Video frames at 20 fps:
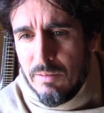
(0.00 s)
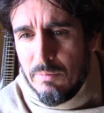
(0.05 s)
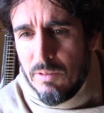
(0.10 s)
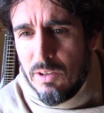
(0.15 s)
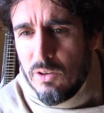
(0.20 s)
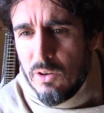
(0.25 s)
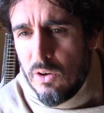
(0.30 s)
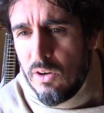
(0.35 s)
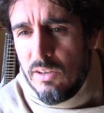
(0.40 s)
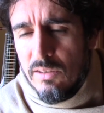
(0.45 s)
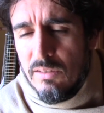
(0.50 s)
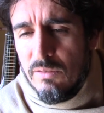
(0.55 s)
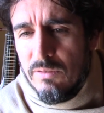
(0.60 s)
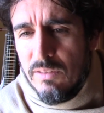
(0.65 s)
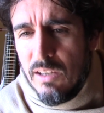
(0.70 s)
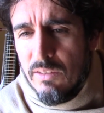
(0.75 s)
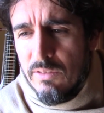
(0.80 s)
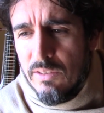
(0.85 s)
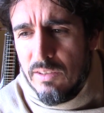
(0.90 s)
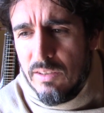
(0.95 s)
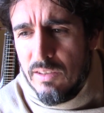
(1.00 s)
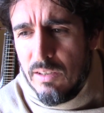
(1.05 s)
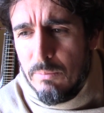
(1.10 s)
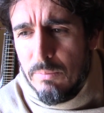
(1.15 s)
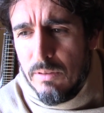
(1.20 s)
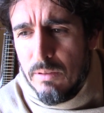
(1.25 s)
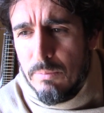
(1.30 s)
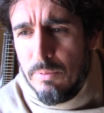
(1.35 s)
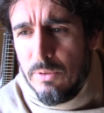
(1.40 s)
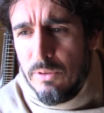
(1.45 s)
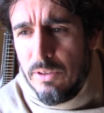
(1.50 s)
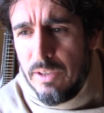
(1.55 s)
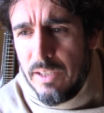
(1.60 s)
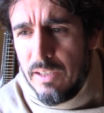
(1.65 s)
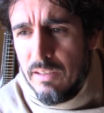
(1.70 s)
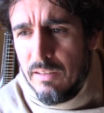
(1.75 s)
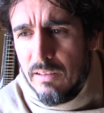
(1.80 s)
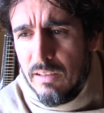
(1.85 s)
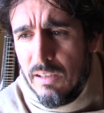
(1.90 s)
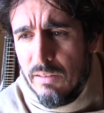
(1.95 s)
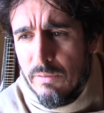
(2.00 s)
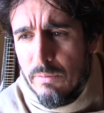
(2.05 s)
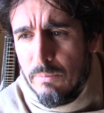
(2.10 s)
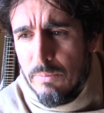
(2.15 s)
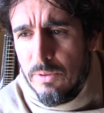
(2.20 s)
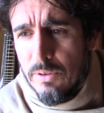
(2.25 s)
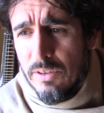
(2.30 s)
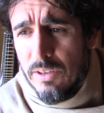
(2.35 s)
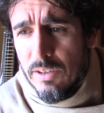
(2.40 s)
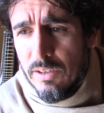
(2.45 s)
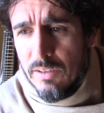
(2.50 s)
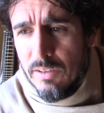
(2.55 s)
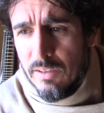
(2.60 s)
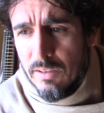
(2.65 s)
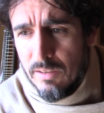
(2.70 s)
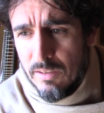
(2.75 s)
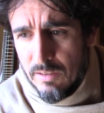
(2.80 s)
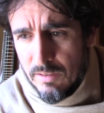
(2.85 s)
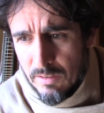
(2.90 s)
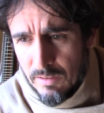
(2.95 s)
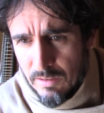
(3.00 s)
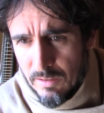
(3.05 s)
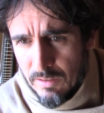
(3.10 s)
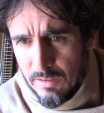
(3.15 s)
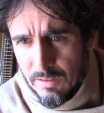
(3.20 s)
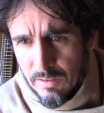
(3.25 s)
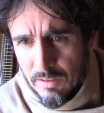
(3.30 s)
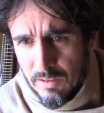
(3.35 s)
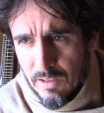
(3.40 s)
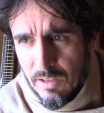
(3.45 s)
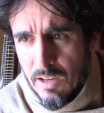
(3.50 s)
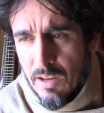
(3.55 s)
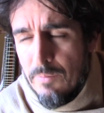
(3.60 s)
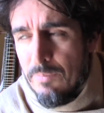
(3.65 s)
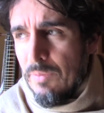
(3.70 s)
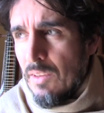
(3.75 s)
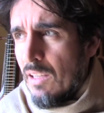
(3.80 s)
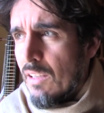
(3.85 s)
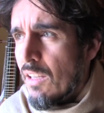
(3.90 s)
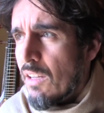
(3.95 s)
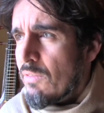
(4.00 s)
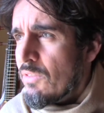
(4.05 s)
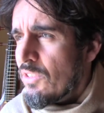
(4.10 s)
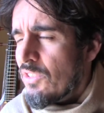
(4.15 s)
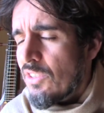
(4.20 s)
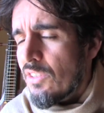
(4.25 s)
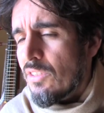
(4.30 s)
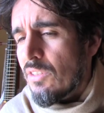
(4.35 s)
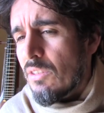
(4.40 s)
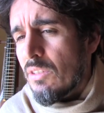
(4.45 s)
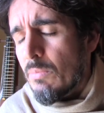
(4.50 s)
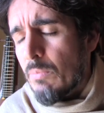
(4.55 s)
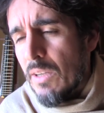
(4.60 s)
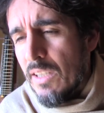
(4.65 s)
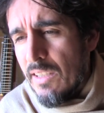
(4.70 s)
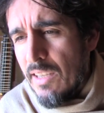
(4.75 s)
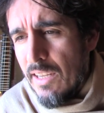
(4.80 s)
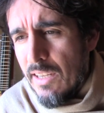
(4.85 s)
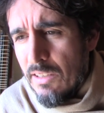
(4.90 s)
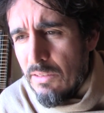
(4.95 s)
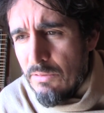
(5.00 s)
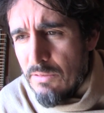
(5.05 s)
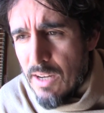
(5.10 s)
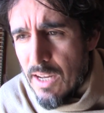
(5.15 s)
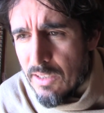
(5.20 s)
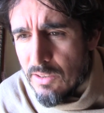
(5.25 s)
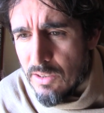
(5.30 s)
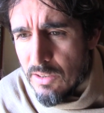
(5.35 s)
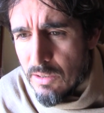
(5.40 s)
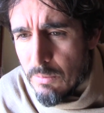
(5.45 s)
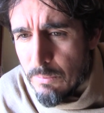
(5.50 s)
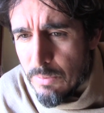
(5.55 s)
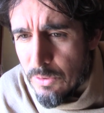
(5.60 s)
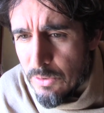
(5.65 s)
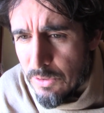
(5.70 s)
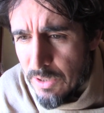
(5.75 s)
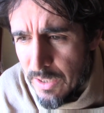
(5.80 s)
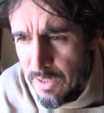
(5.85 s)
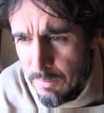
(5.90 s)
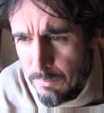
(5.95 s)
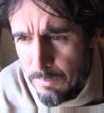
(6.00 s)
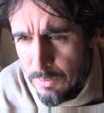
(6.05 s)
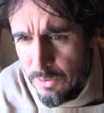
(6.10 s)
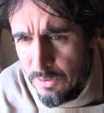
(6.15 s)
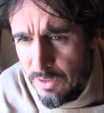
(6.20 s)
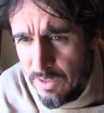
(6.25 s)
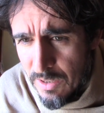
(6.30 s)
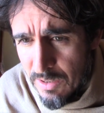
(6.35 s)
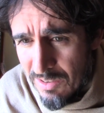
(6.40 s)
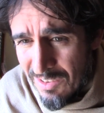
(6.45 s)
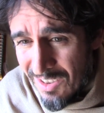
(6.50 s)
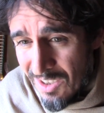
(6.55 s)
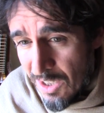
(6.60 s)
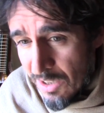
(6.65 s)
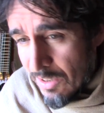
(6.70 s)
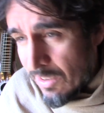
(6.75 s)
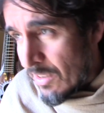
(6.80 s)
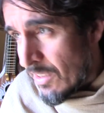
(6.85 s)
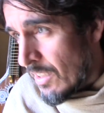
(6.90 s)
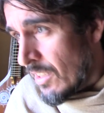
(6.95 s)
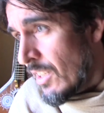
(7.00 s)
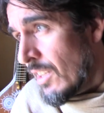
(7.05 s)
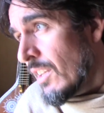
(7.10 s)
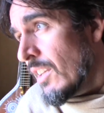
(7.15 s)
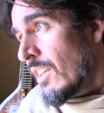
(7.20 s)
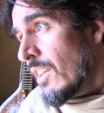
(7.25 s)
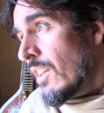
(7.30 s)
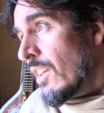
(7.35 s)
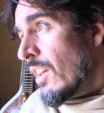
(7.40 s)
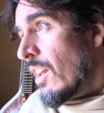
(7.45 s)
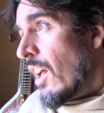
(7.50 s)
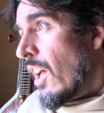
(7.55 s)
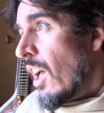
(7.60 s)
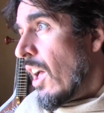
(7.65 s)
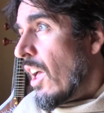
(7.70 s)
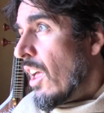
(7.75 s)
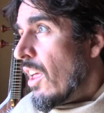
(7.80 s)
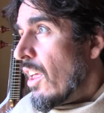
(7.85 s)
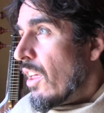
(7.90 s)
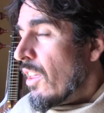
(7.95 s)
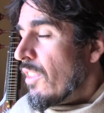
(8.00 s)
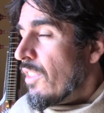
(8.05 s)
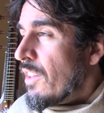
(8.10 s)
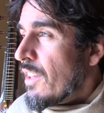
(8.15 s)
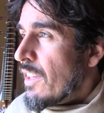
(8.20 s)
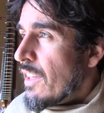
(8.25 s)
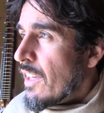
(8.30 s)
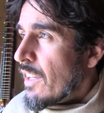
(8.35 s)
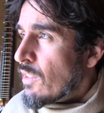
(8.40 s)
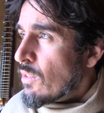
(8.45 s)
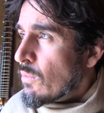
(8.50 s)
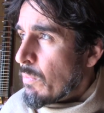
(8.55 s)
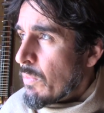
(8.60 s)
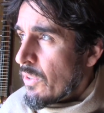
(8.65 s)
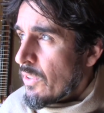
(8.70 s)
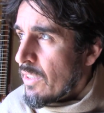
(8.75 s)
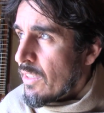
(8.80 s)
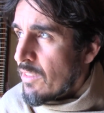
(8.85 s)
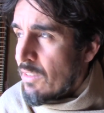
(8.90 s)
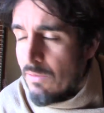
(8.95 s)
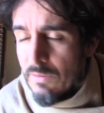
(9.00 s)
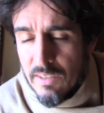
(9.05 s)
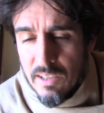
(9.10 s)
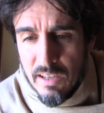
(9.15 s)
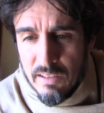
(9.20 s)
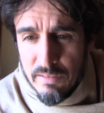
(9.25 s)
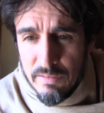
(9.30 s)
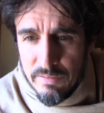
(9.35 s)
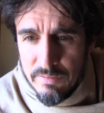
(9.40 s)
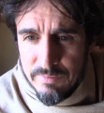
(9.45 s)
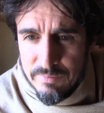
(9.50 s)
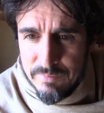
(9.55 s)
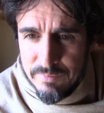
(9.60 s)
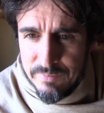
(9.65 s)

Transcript: The cause of love is simply beauty. Love and beauty are. Love is just a spontaneous reaction to beauty, and beauty is just the experience of love.